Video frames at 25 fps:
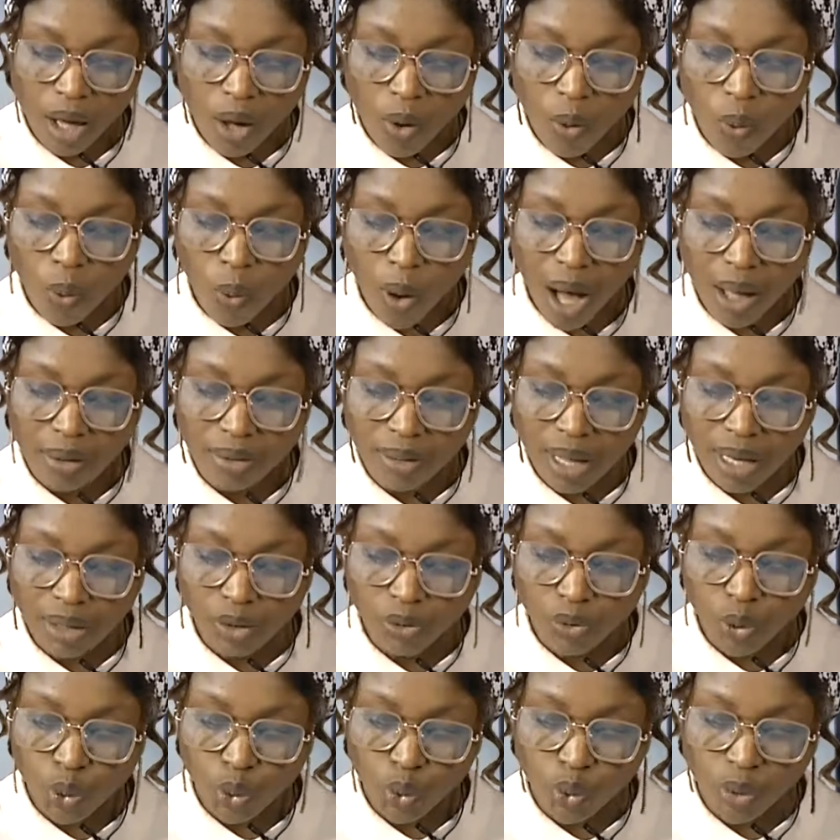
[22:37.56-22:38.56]
while that
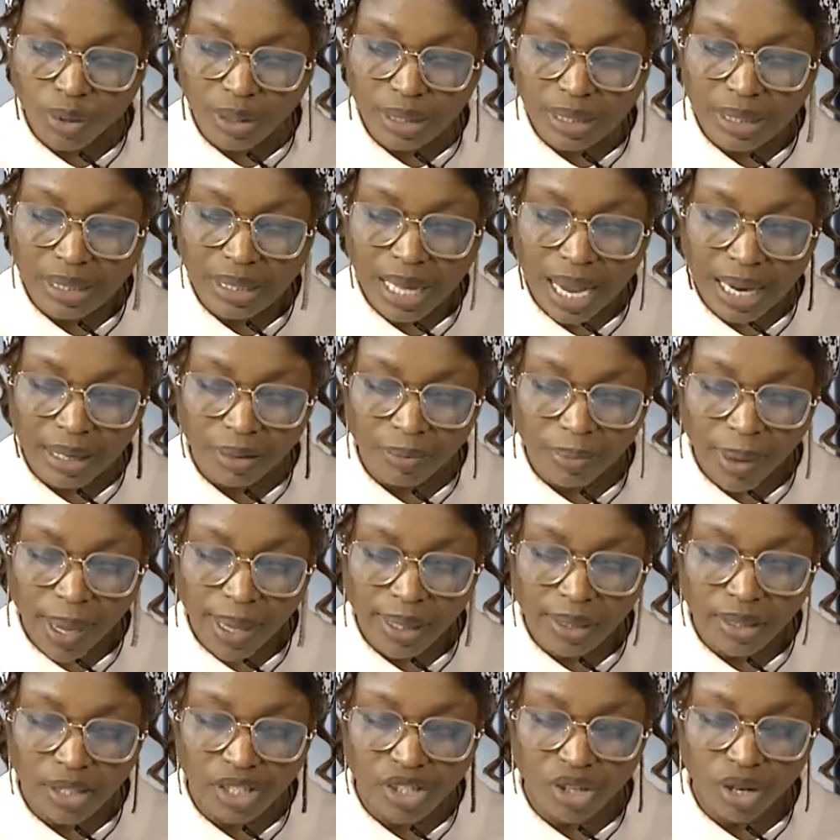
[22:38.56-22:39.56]
of SWAN, signed by
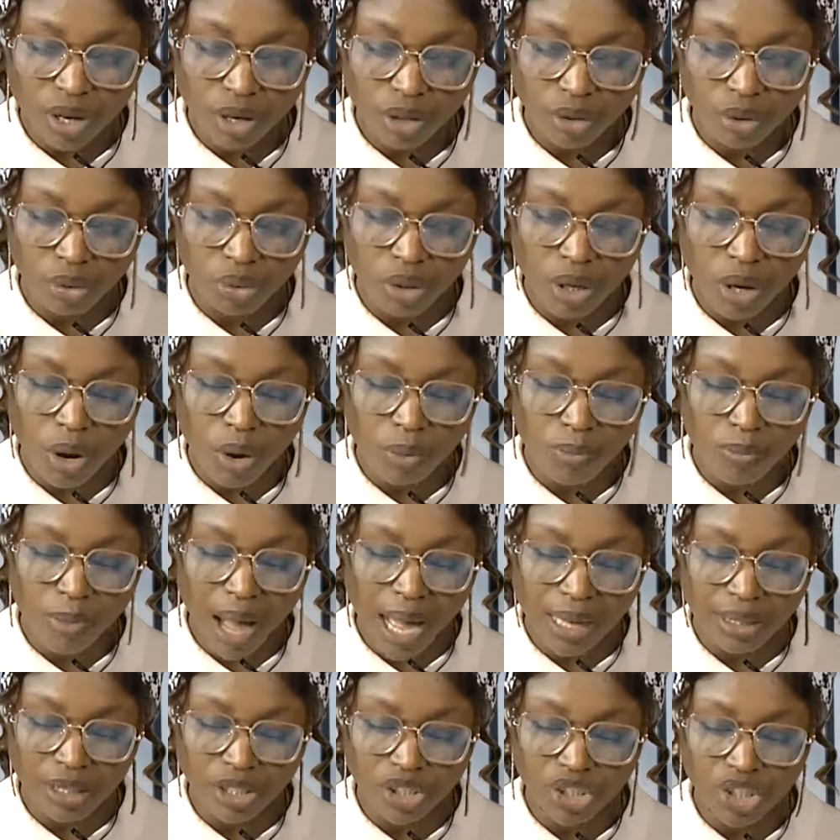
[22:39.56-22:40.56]
its Secretary
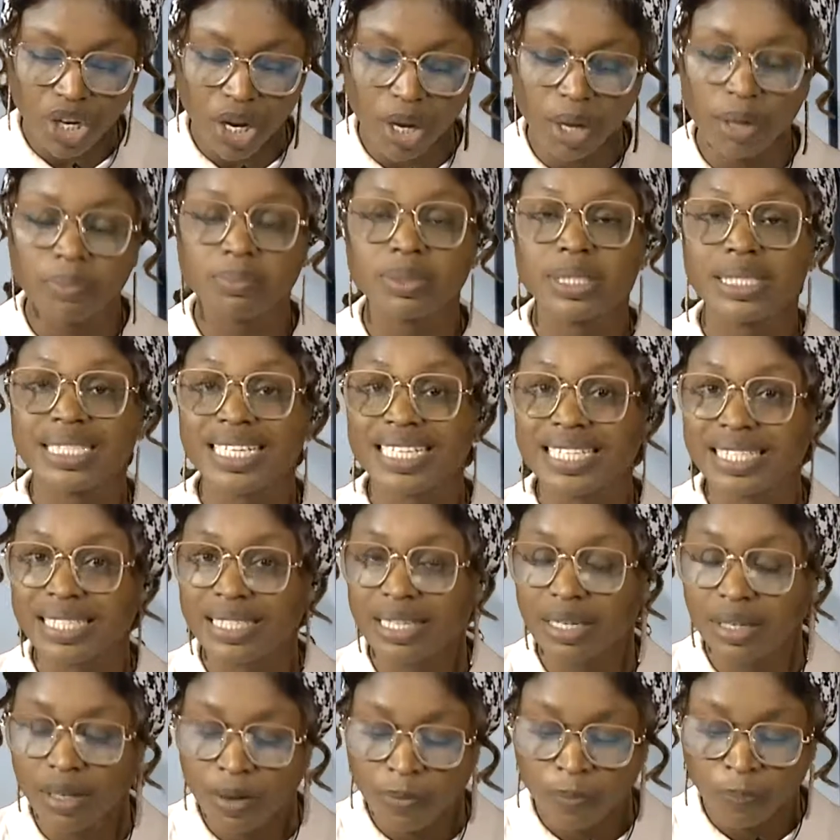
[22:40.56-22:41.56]
Okpani Jacob
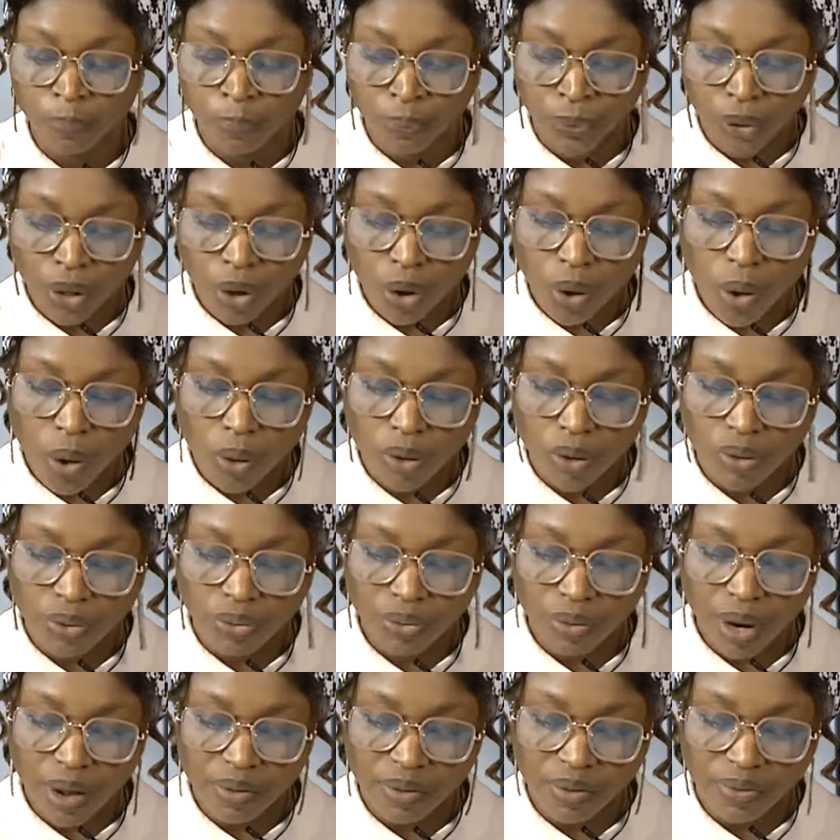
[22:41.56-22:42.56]
Dixon, called
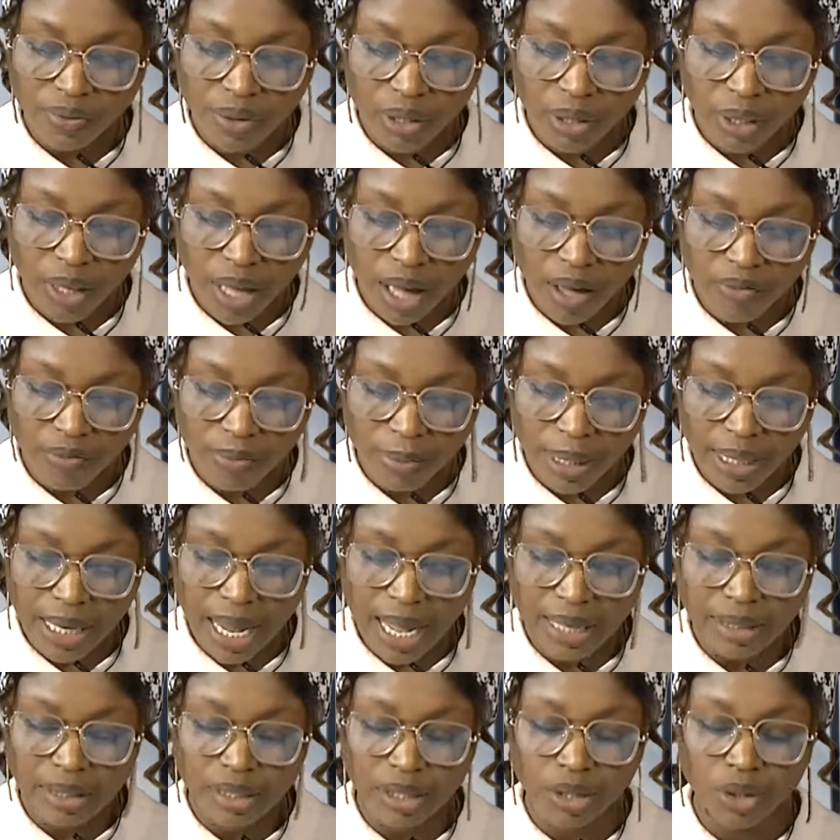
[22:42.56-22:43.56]
on relevant government
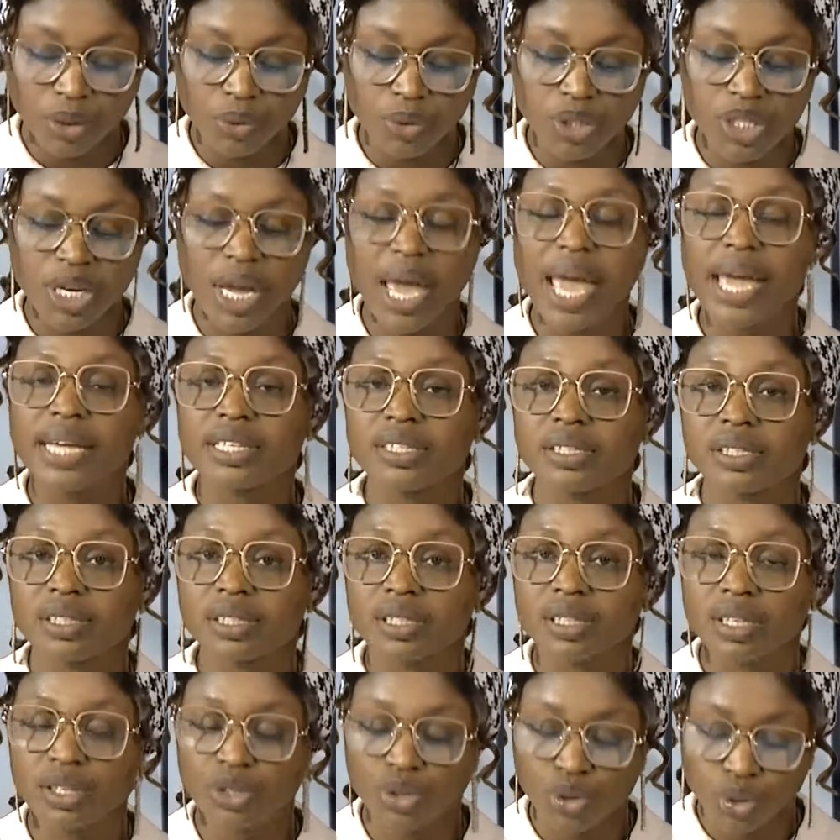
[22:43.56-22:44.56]
and security
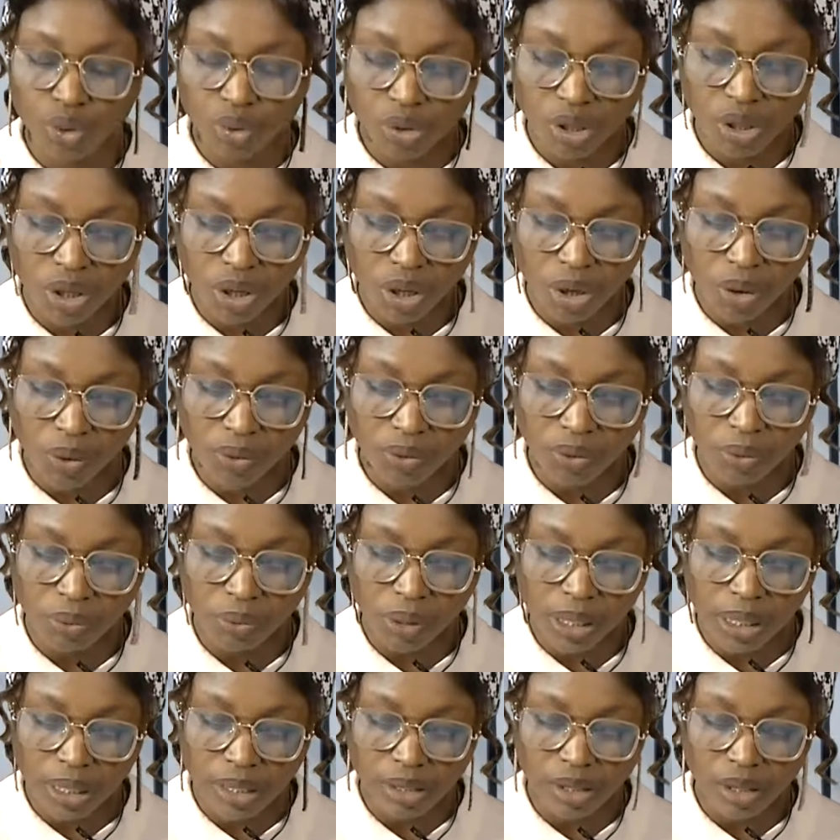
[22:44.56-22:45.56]
agencies to secure the
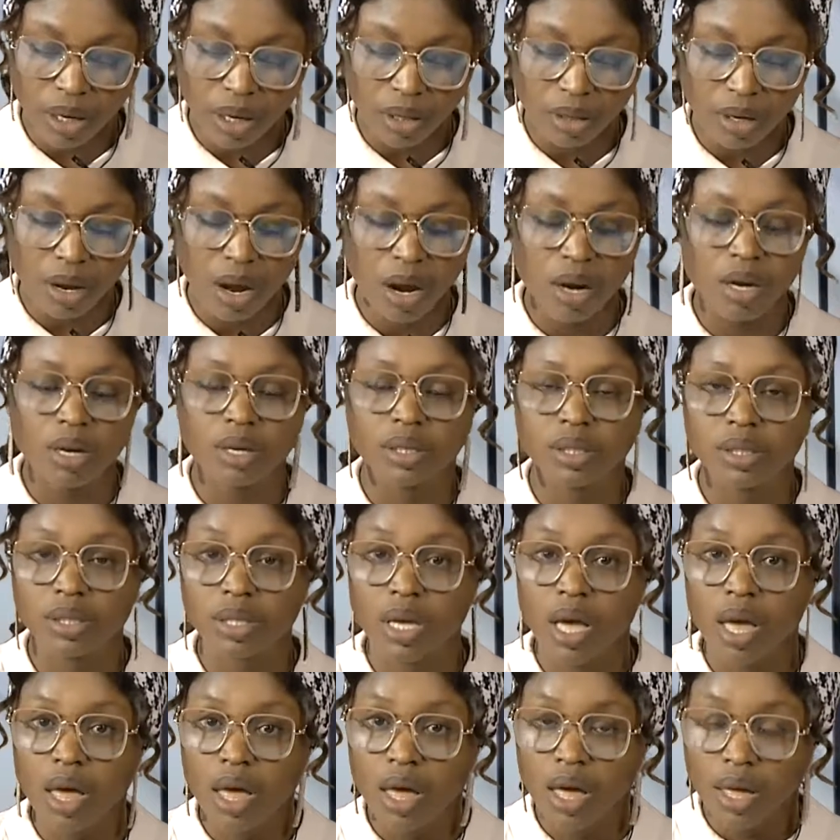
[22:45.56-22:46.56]
release
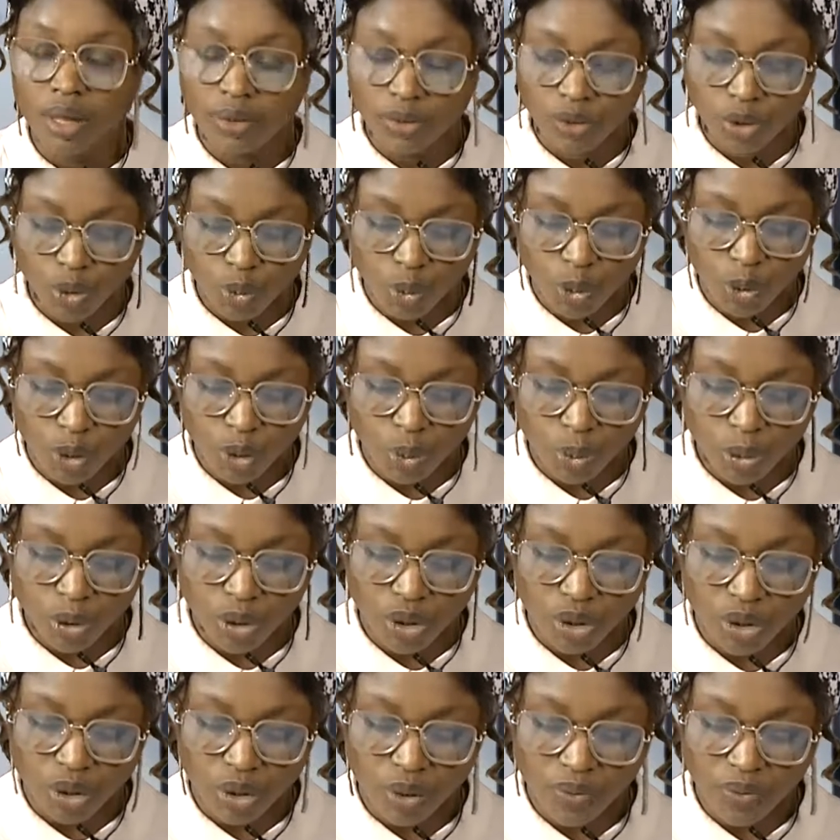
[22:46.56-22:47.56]
unhurt. The
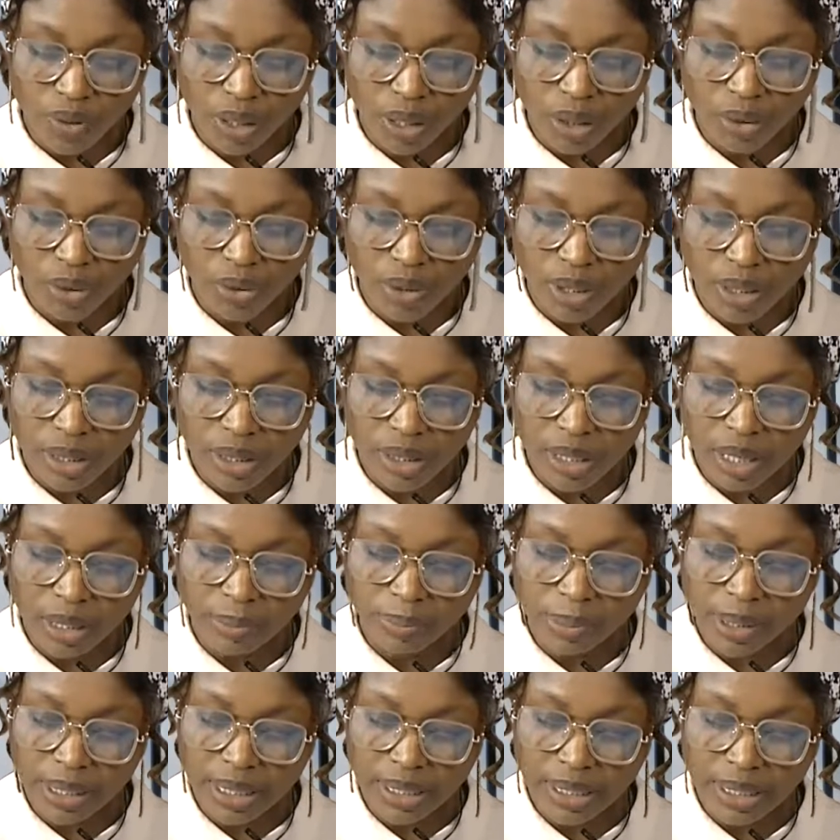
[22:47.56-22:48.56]
spokesperson of the Kaduna
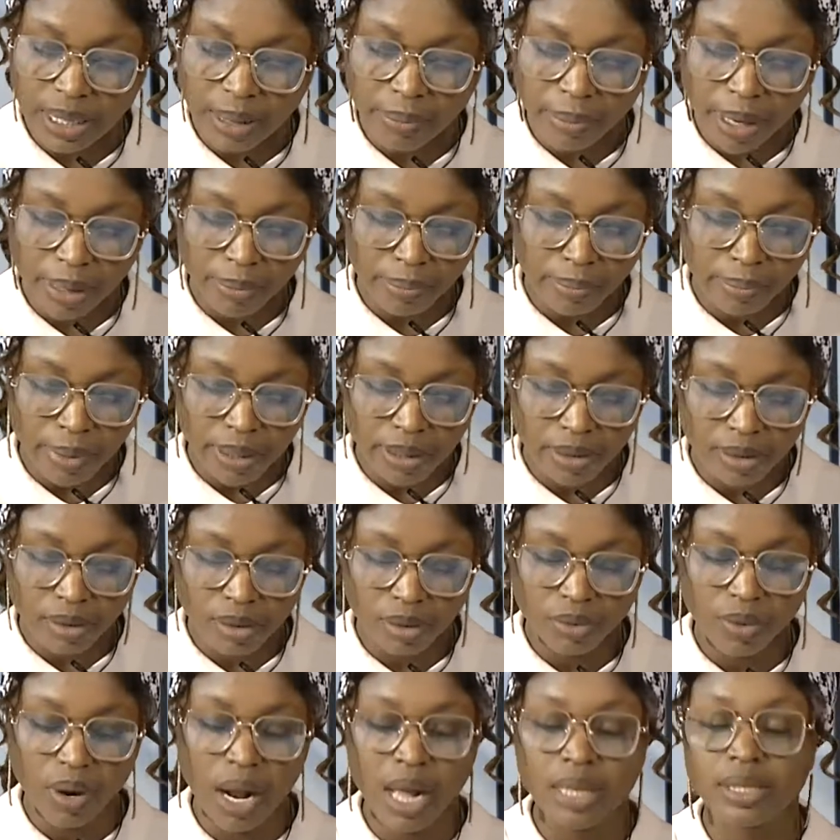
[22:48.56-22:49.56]
State Police Command,
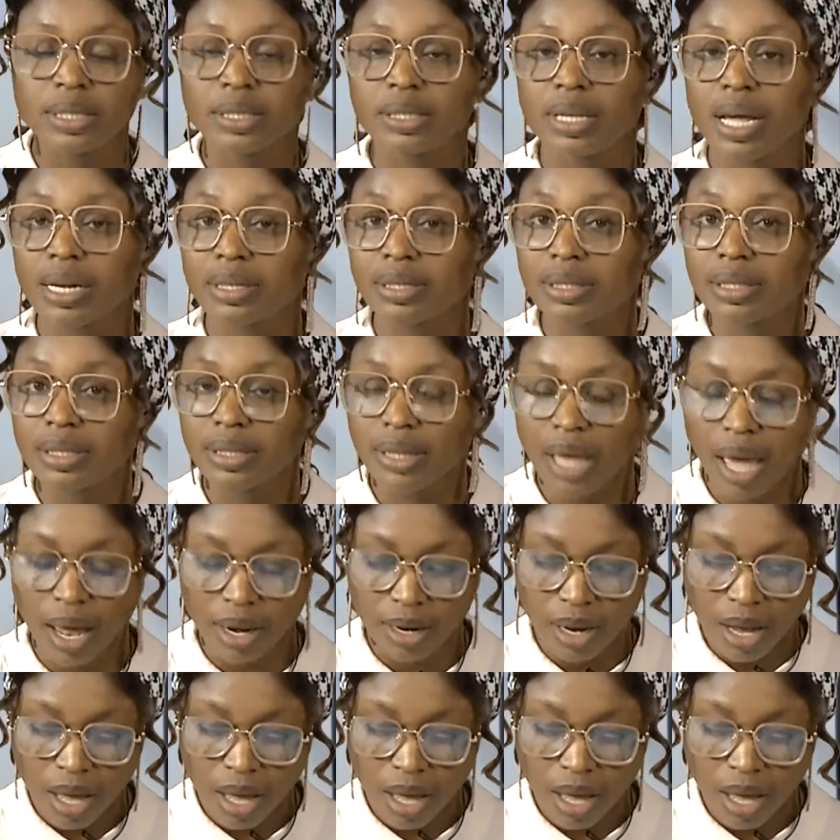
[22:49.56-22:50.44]
Mansour Hassan, said